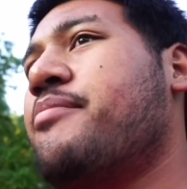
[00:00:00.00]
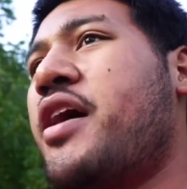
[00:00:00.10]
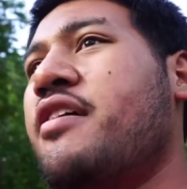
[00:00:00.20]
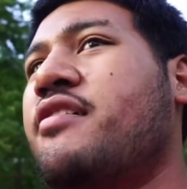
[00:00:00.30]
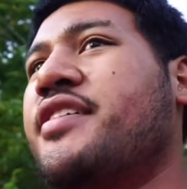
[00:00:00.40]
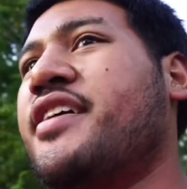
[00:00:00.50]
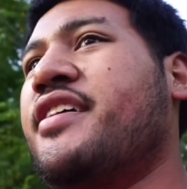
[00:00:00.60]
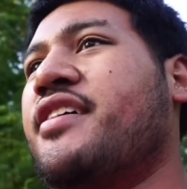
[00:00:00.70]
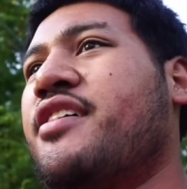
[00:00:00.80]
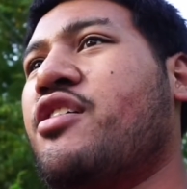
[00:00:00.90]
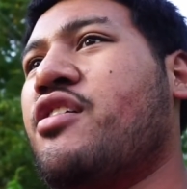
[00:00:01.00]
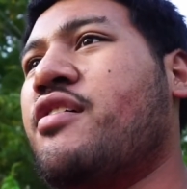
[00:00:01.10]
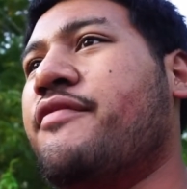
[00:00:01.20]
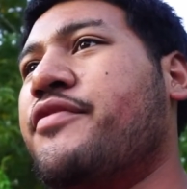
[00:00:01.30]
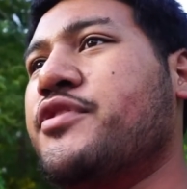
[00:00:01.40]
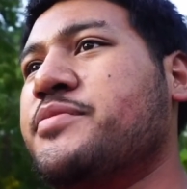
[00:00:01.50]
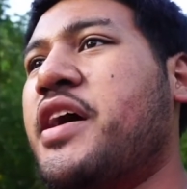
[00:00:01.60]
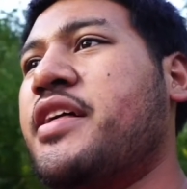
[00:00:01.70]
probably going to get confused by